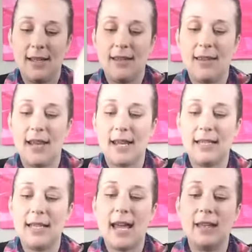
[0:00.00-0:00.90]
like I
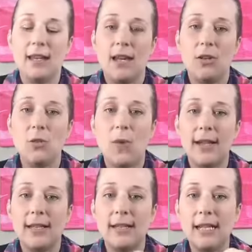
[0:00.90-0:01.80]
said, you
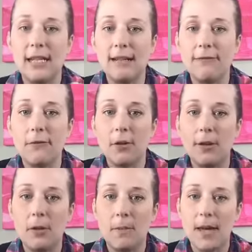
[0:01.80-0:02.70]
want to knead it for a
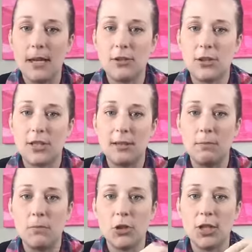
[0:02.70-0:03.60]
little bit, just
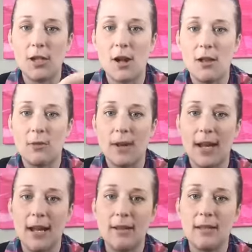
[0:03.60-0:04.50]
smush it all
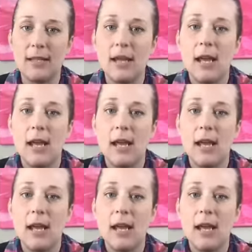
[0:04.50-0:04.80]
around,